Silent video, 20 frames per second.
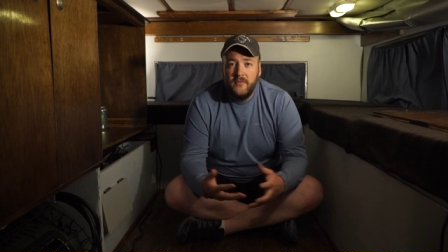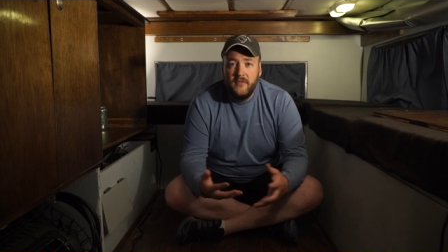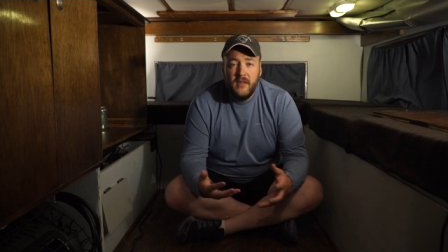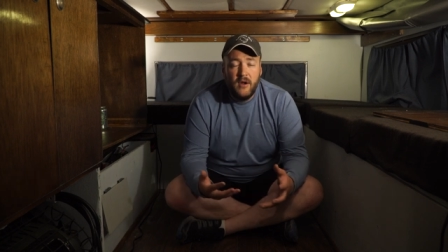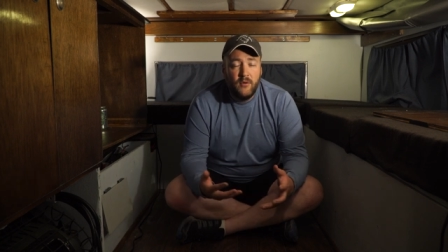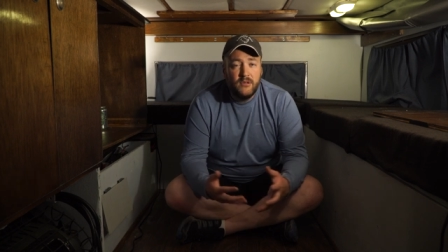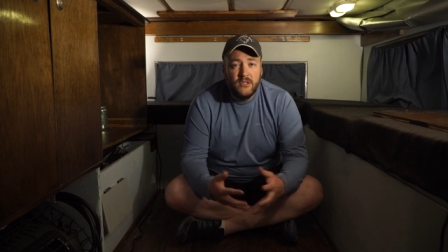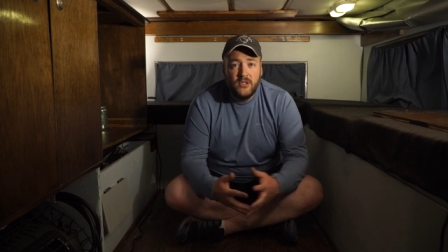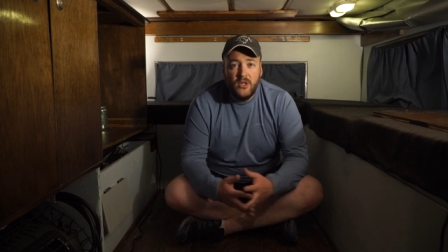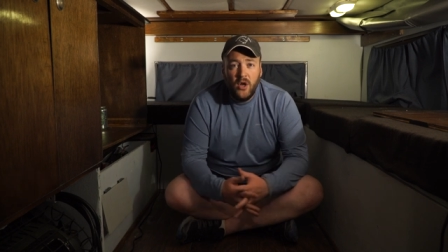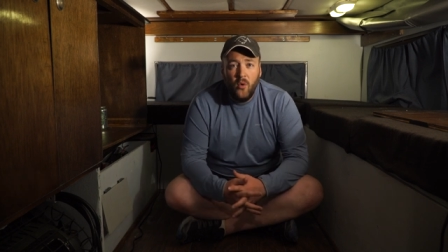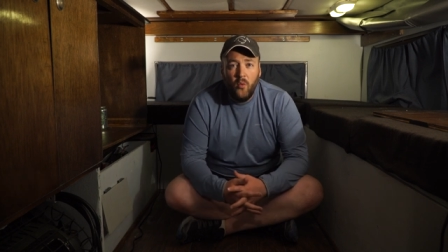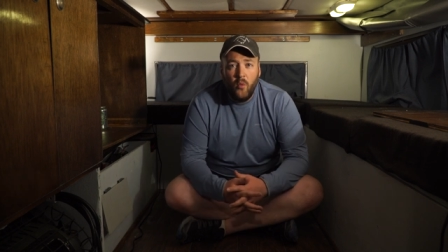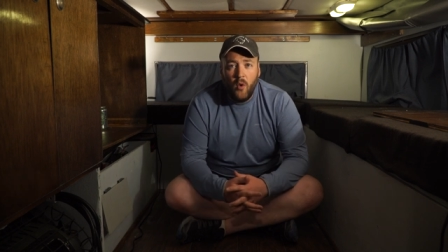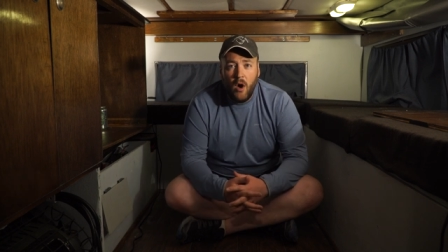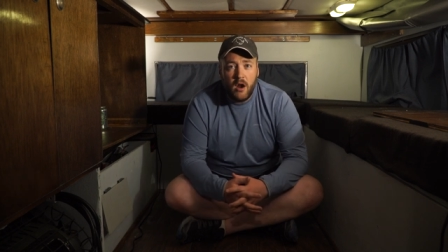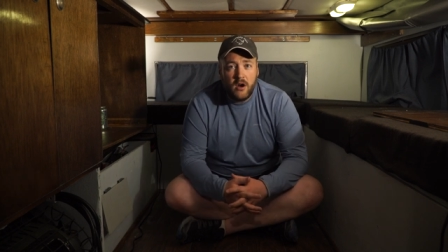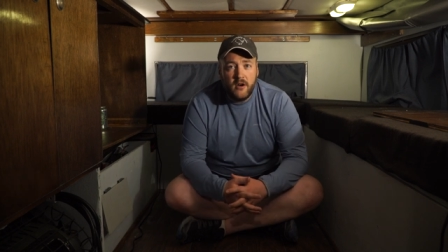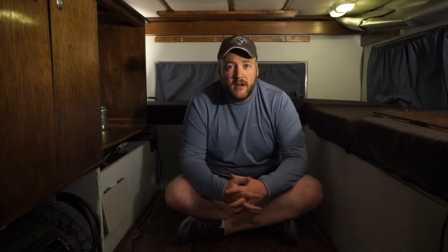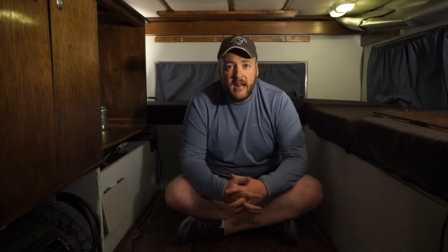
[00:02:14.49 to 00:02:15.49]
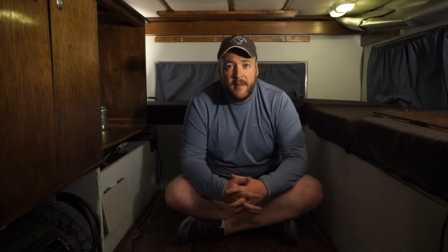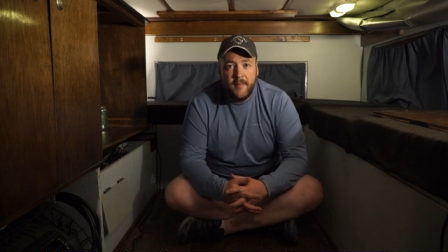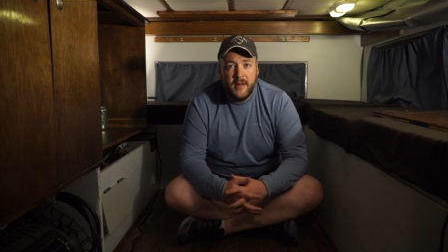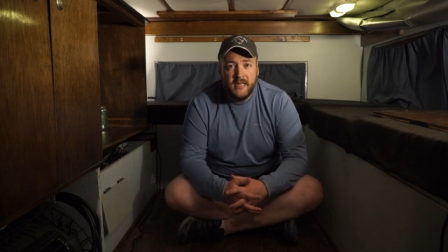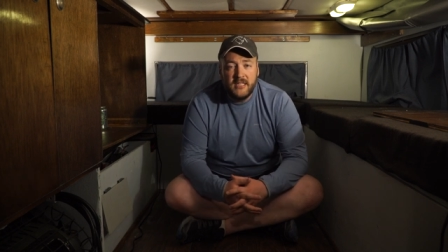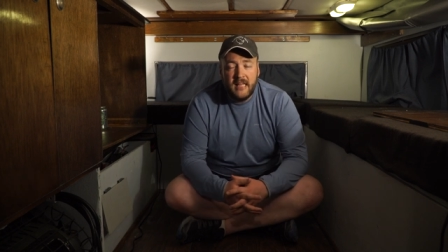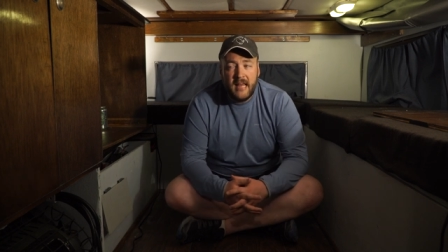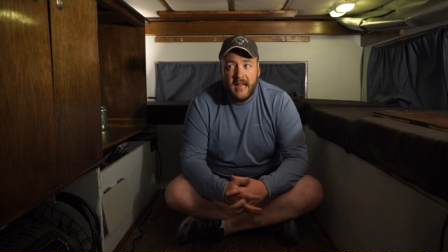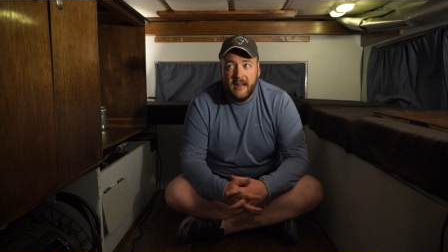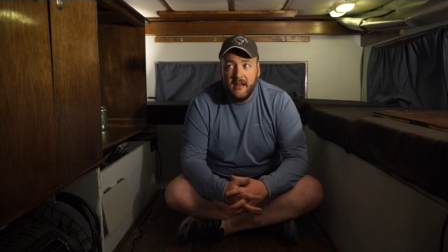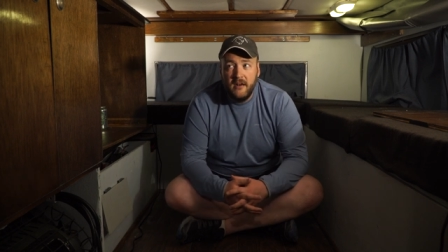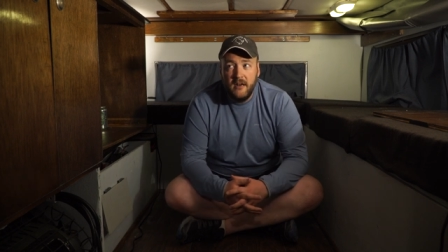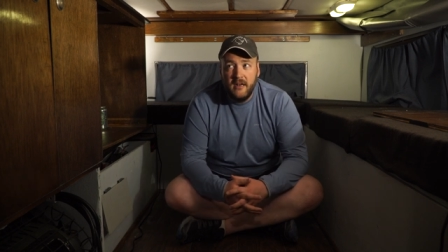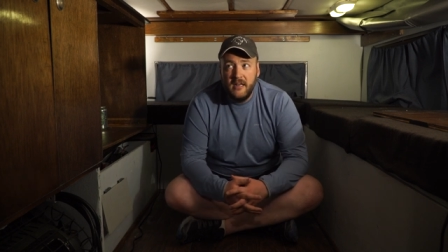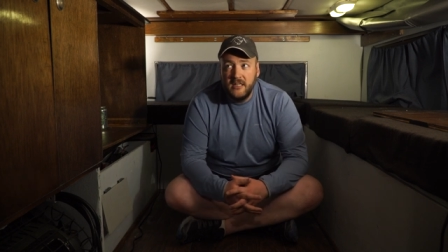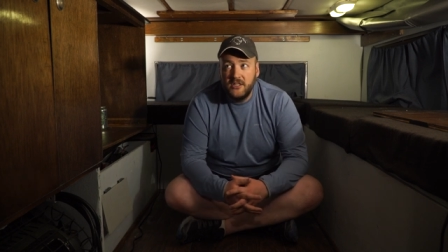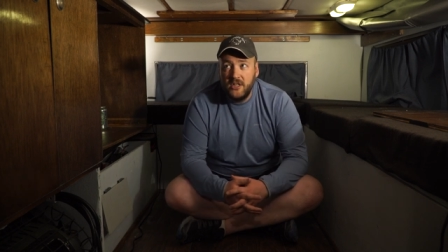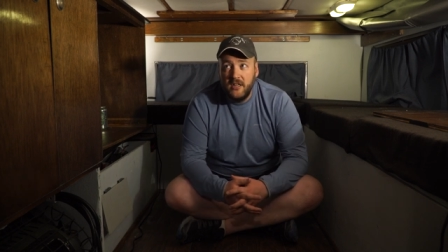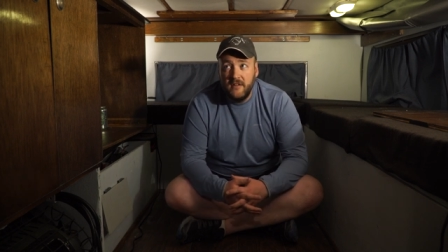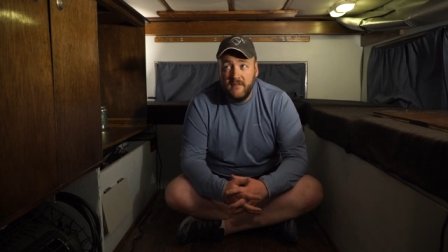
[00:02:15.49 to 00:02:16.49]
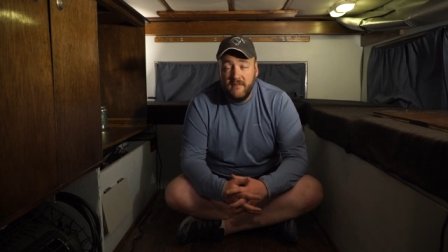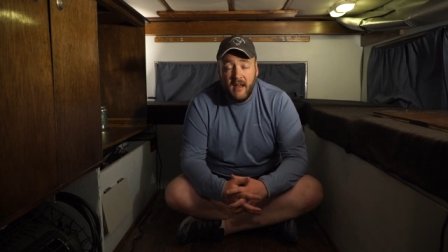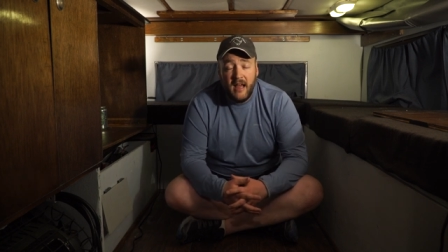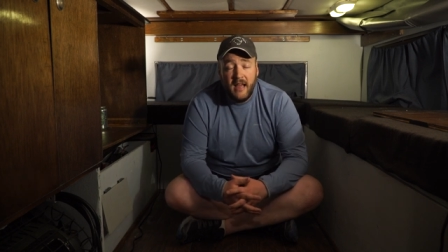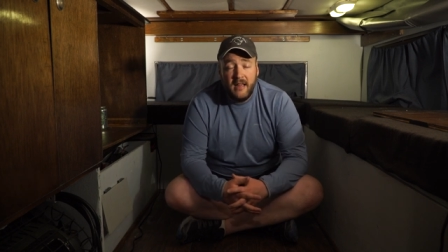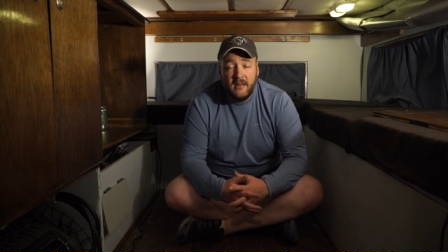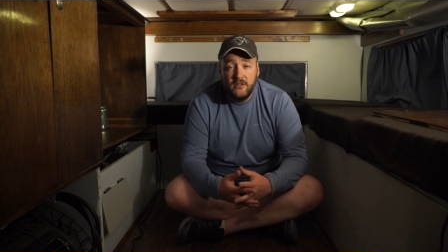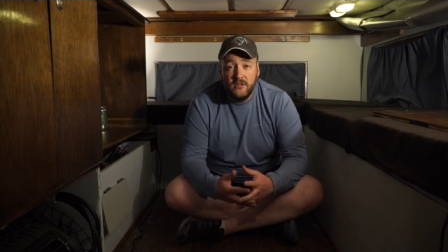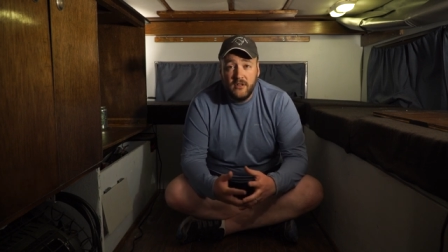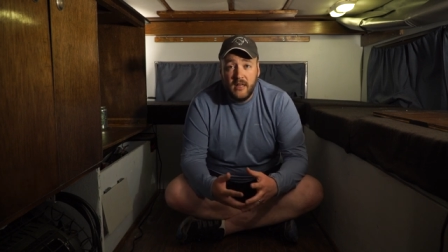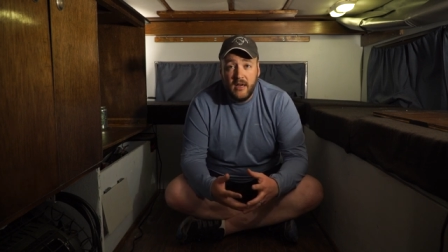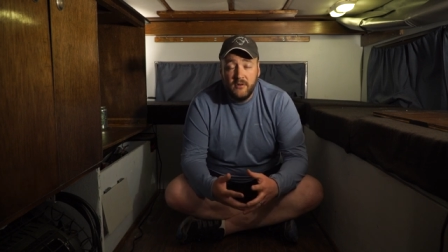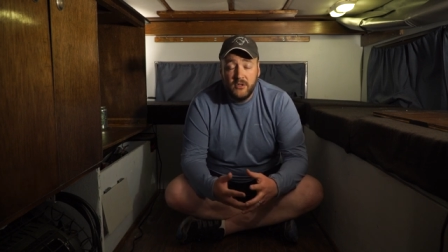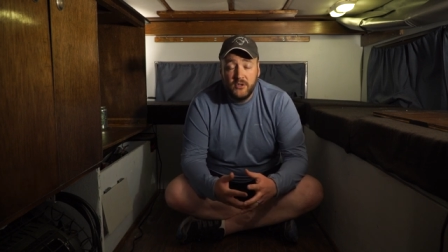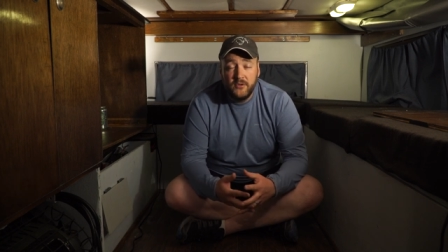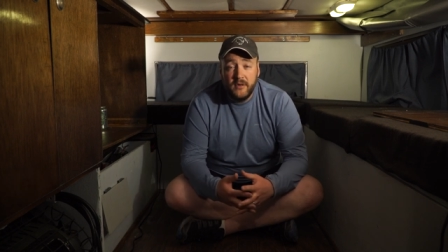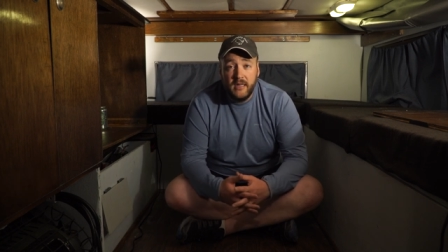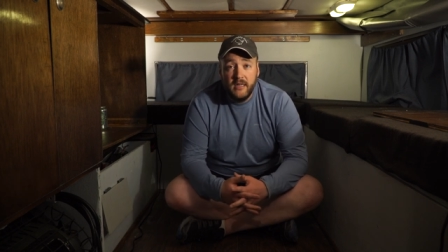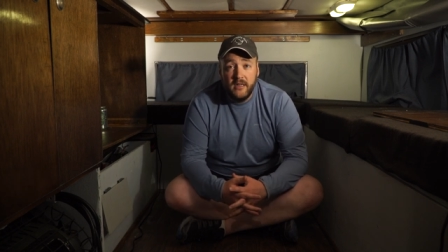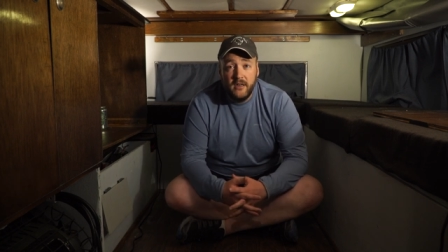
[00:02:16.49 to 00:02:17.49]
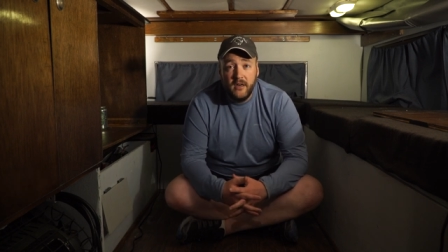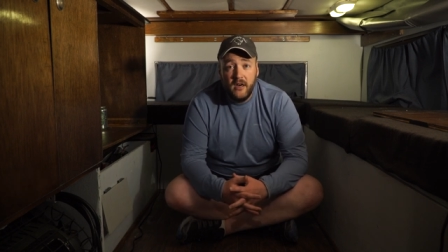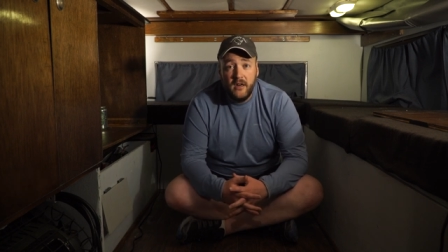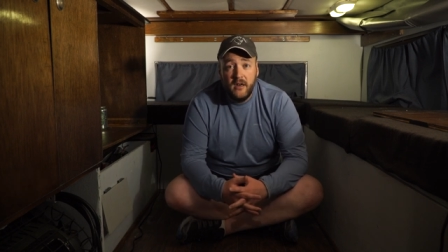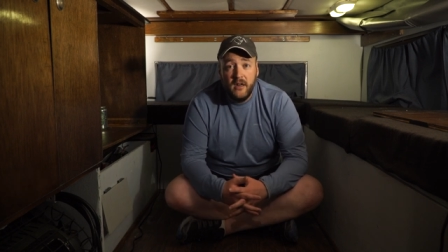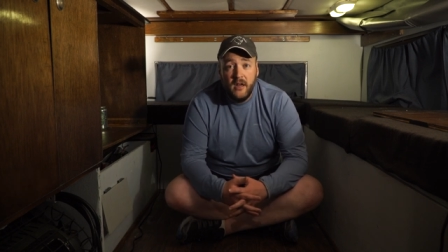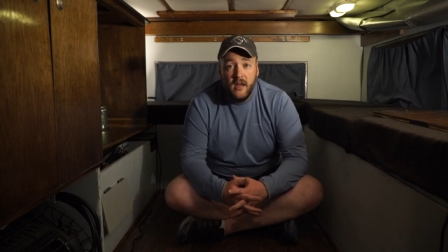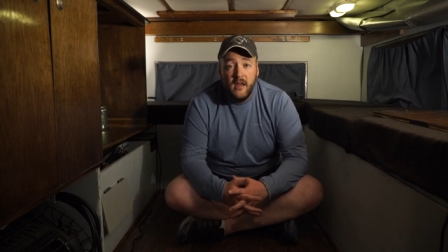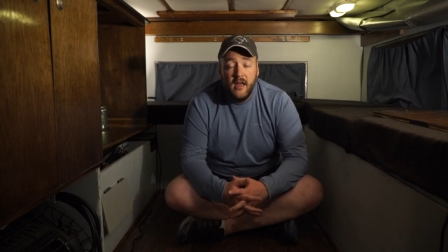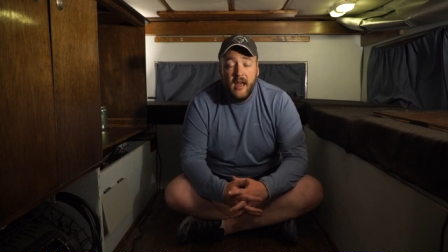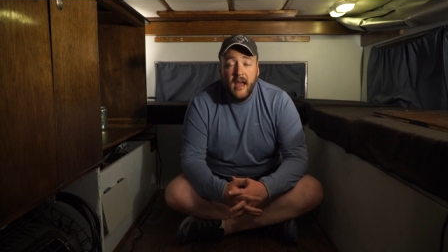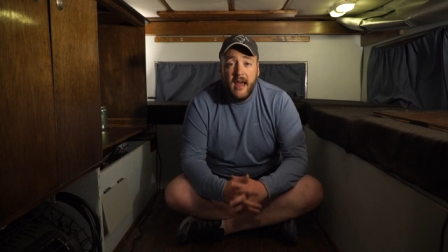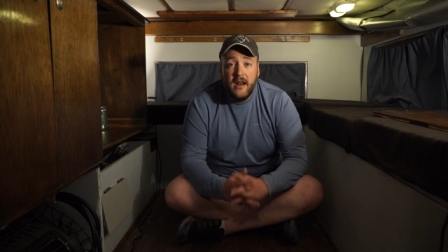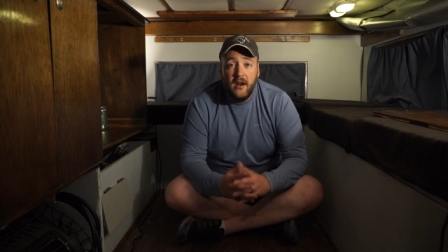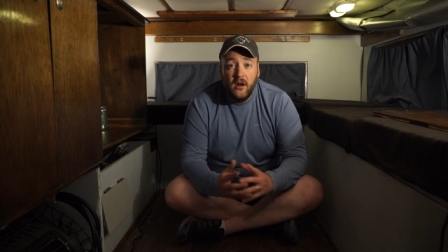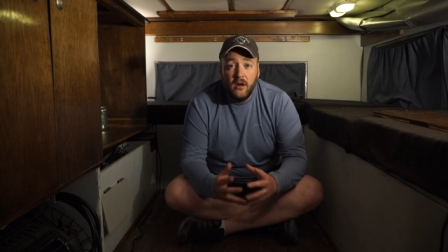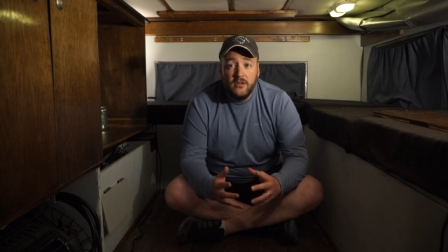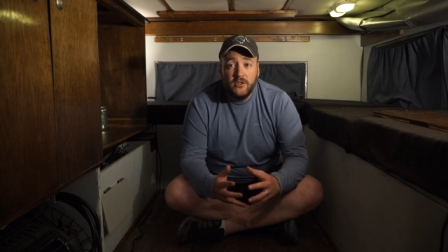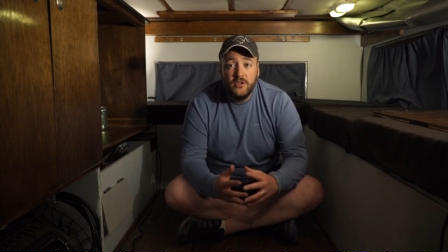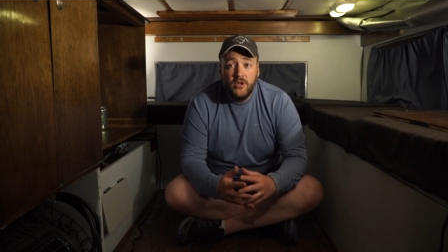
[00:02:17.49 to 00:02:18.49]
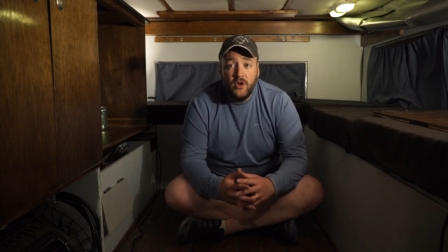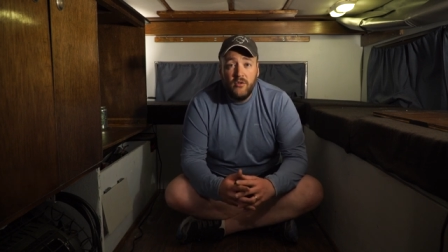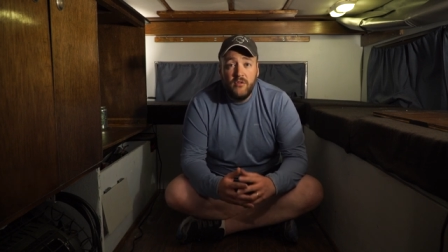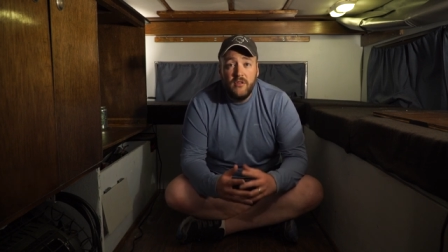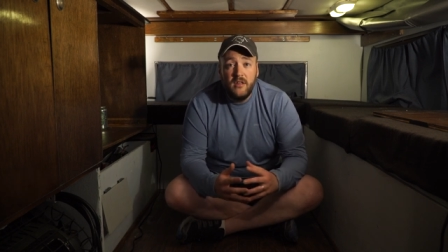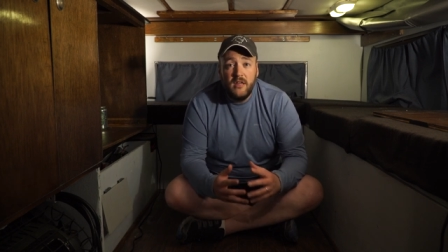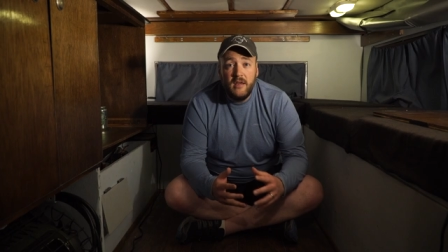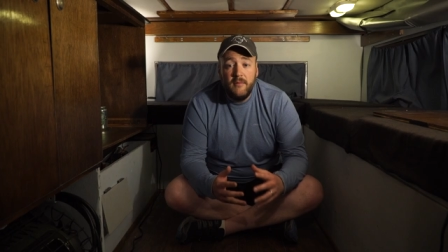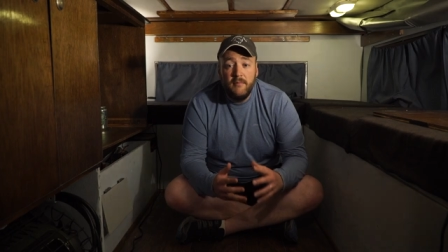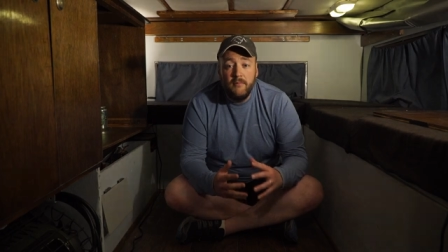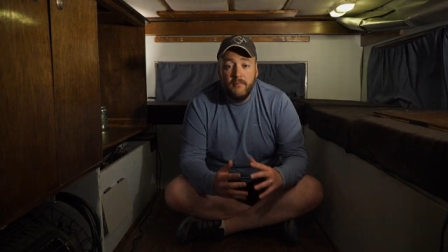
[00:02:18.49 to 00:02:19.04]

There was no water damage that I could initially find, so that was really good. And also the